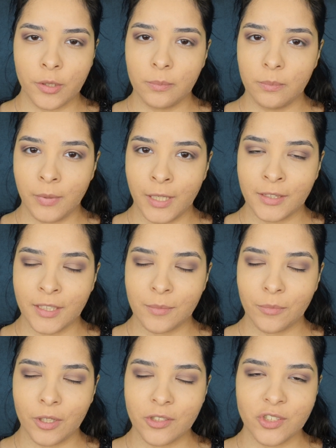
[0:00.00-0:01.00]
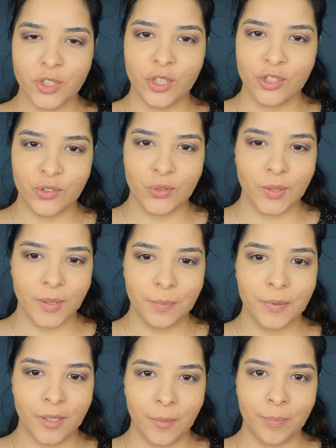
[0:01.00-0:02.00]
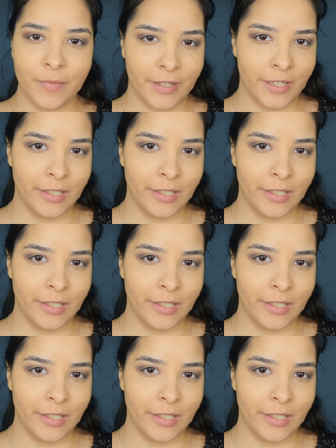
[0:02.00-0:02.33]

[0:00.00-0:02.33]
blending brush just to deepen up the